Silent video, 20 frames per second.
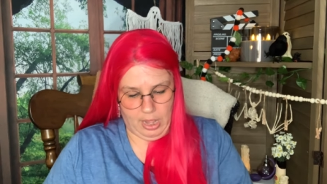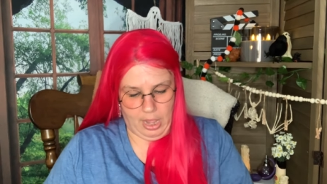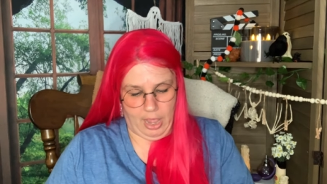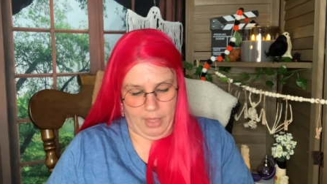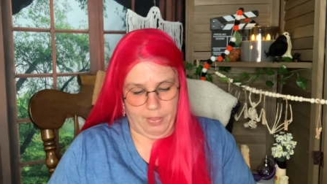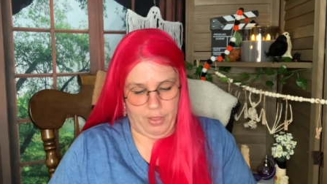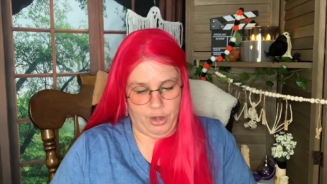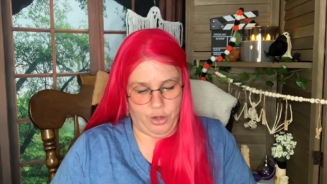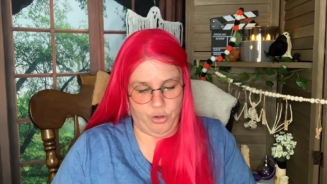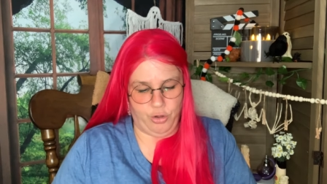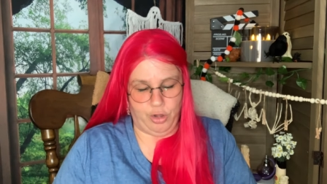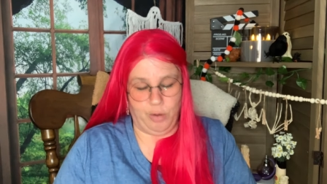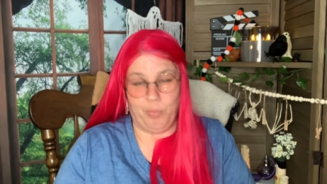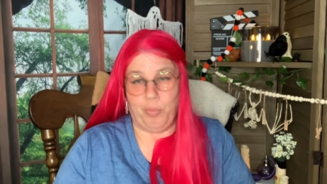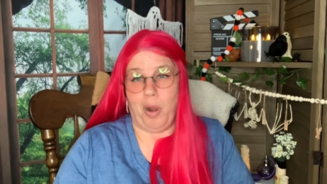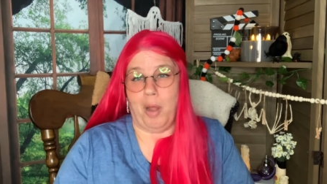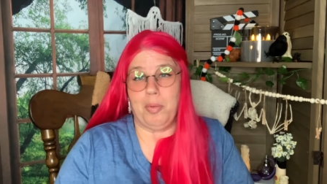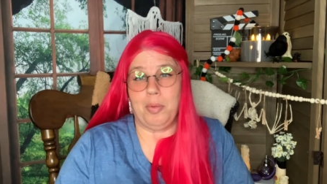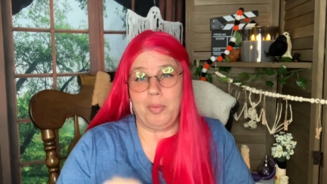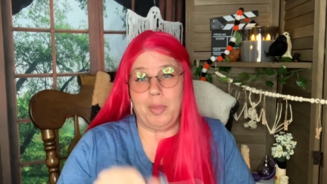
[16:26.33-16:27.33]
And then you can
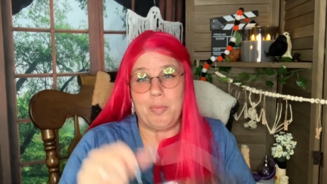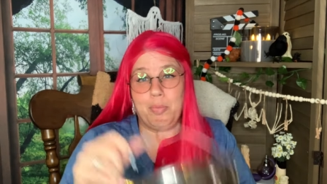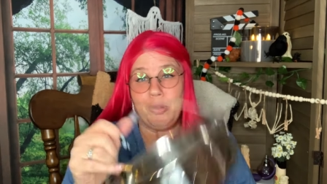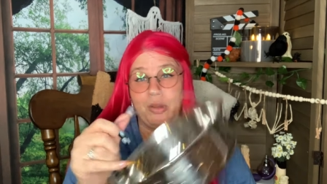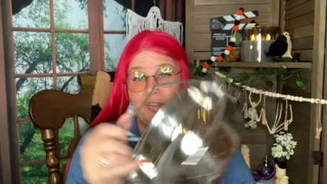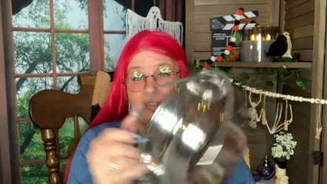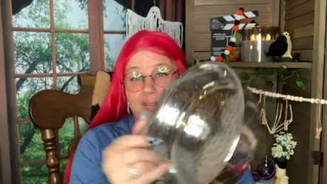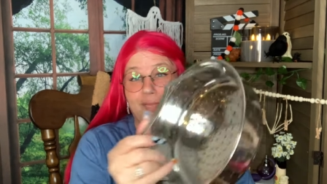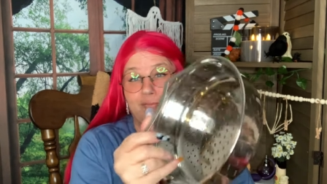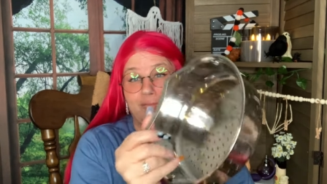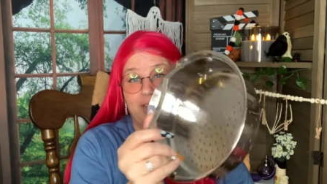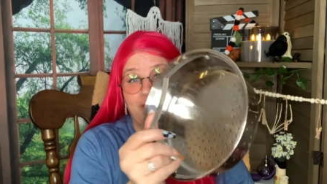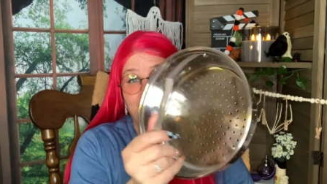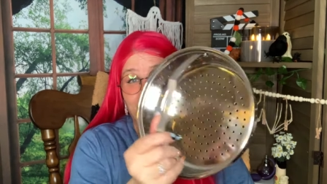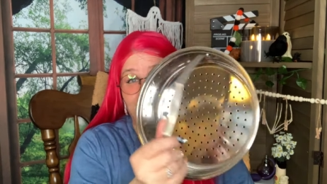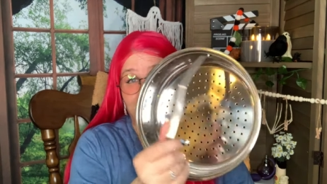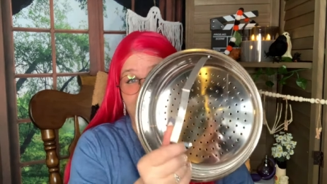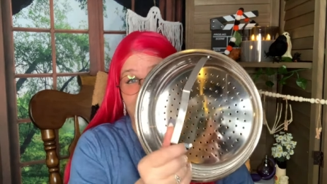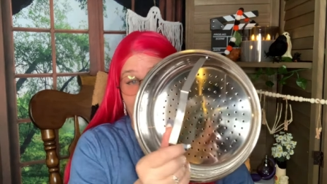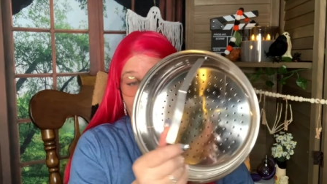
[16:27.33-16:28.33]
probably put some
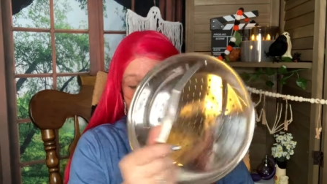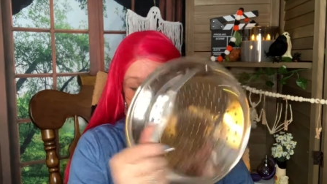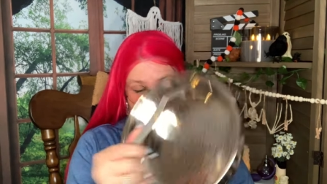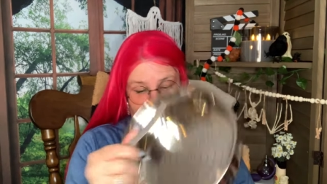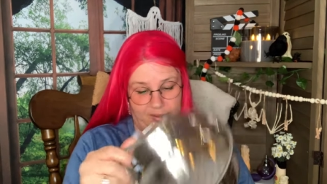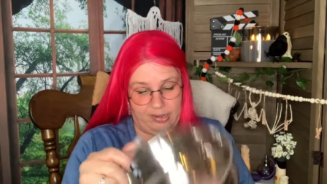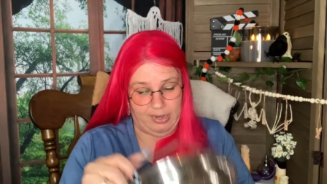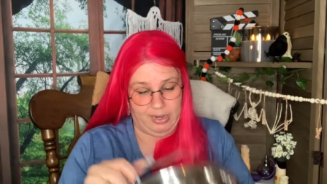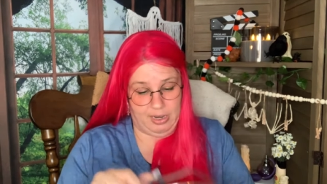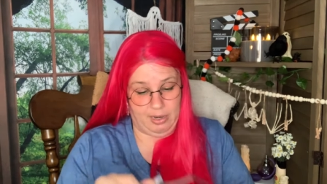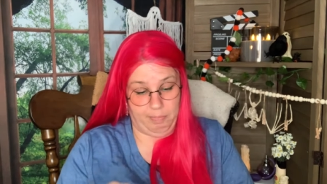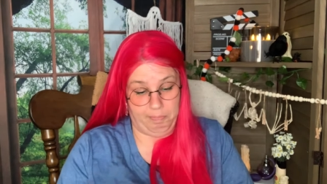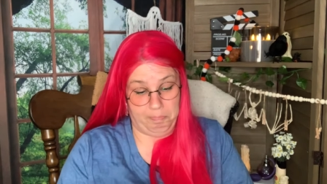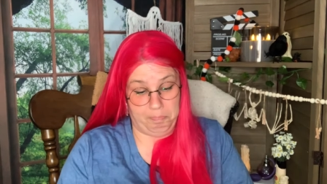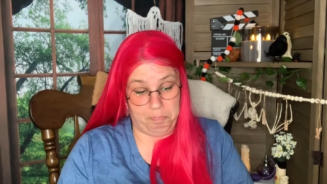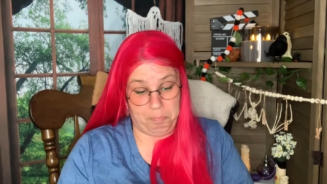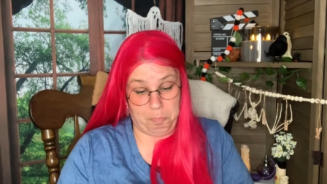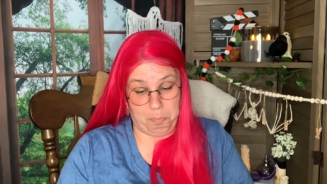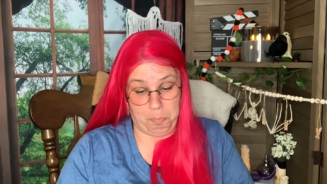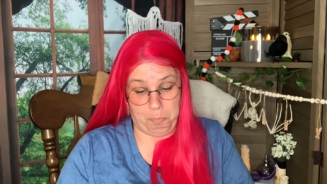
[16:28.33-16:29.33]
veggies in here to steam
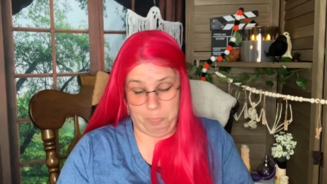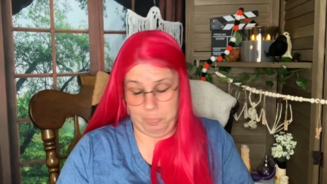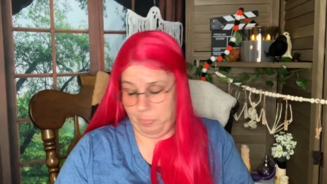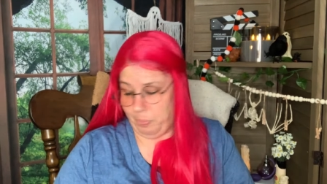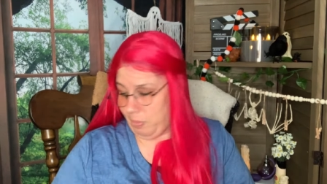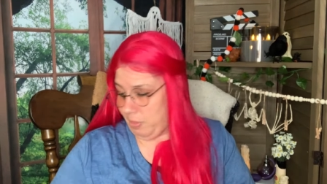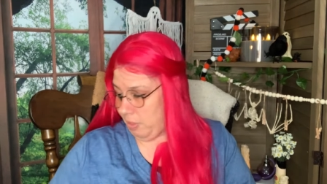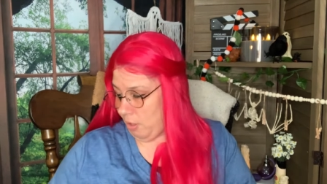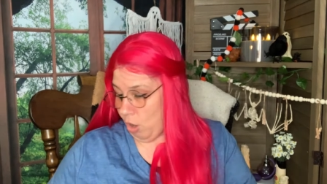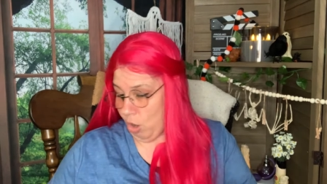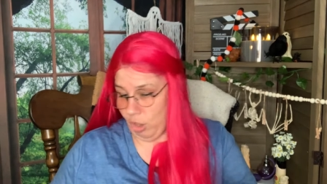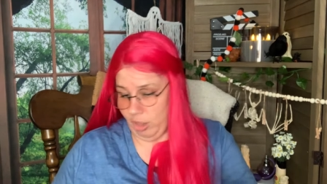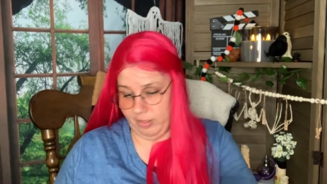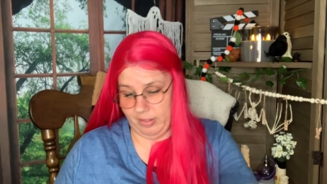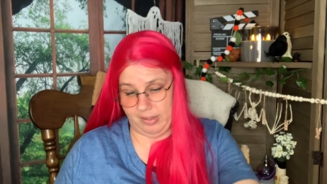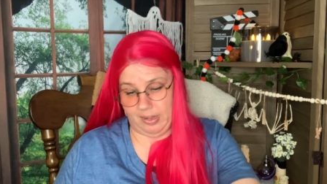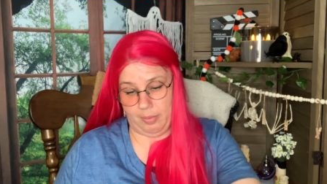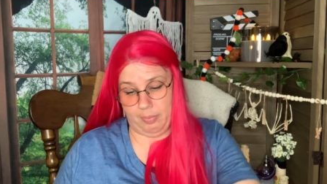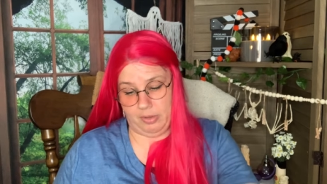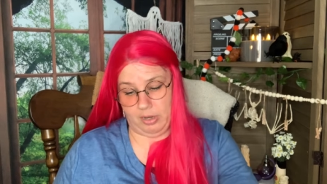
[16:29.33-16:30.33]
all at the
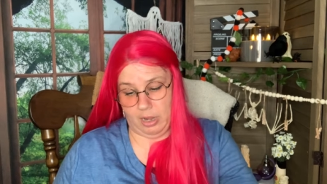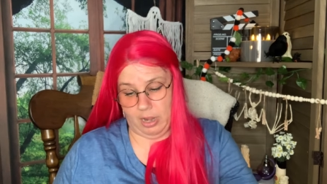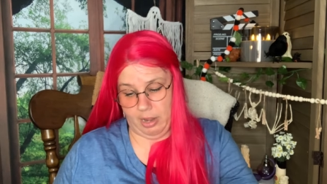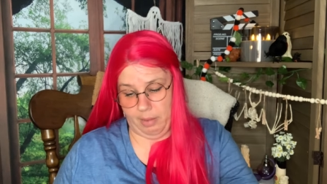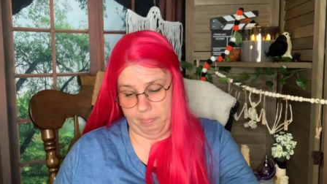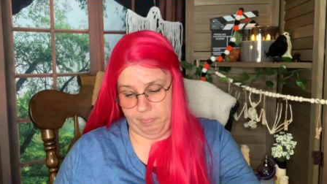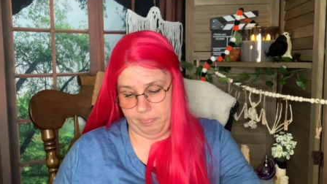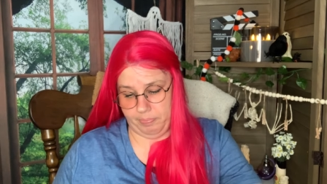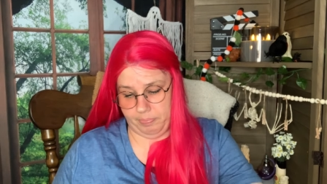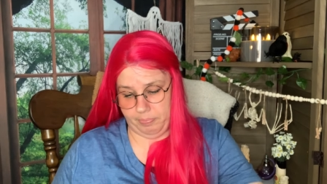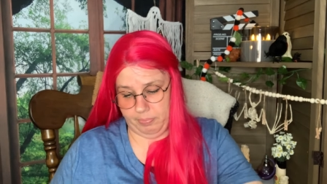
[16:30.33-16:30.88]
same time.